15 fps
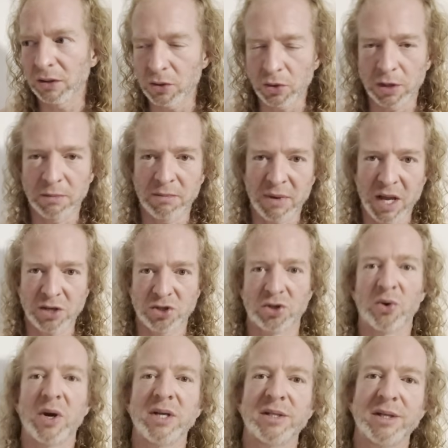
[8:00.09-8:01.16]
you can make
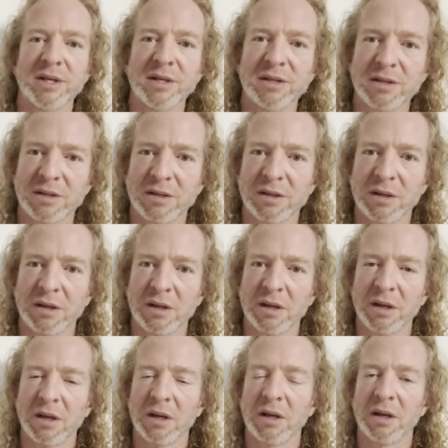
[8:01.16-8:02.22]
choices,
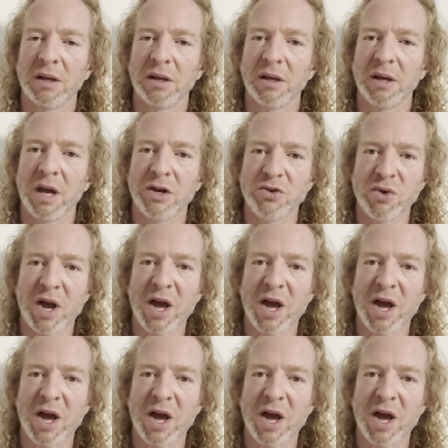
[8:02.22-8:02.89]
and you